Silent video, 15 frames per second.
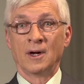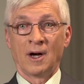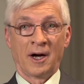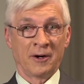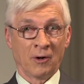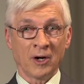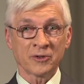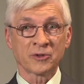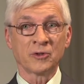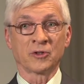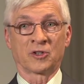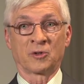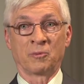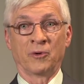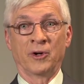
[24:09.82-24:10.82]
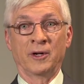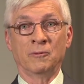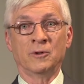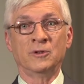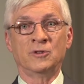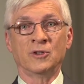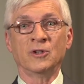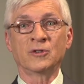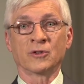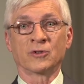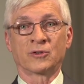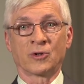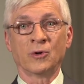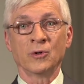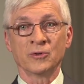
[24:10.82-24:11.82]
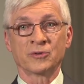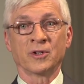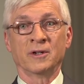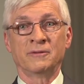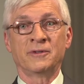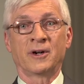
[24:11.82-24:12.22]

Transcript: I also explain what Jesus told St.